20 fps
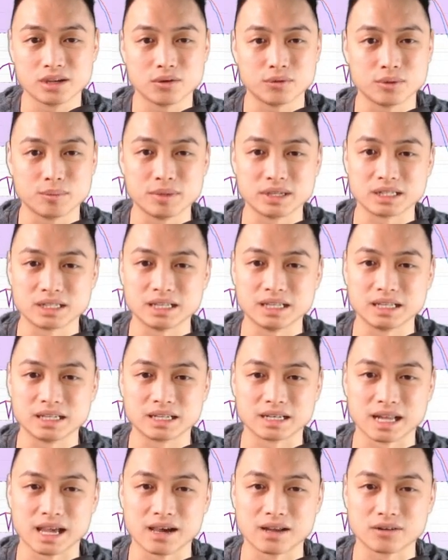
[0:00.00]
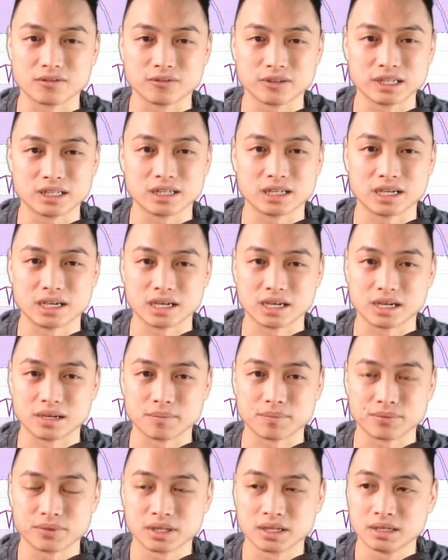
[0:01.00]
We've been in and out of it,
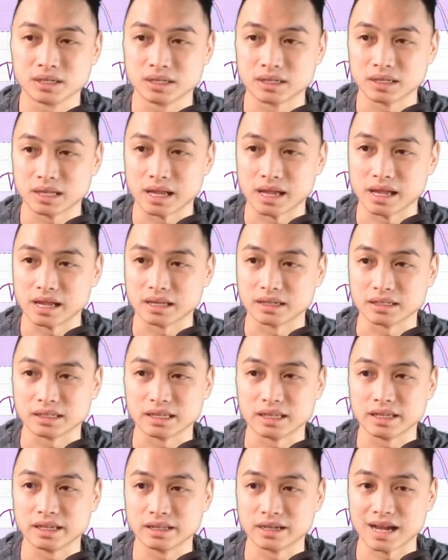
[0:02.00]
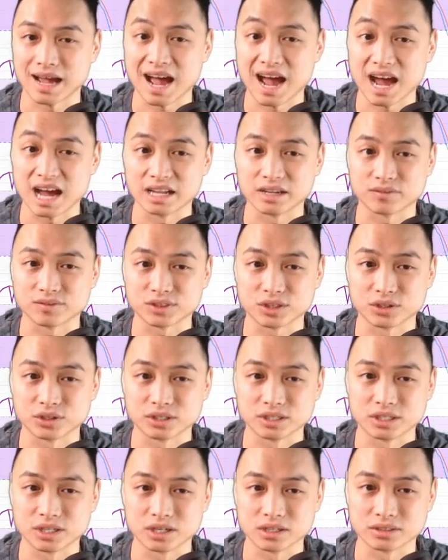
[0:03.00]
and it hit a high of
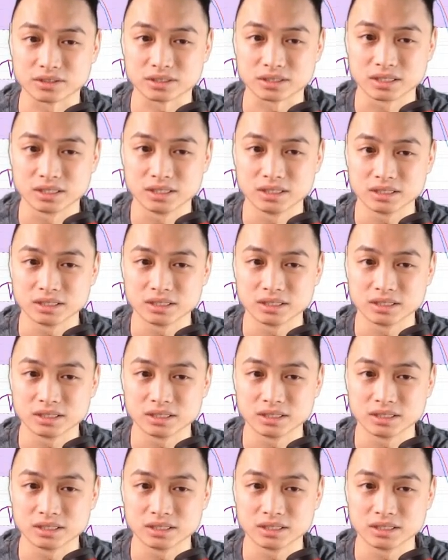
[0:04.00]
$30.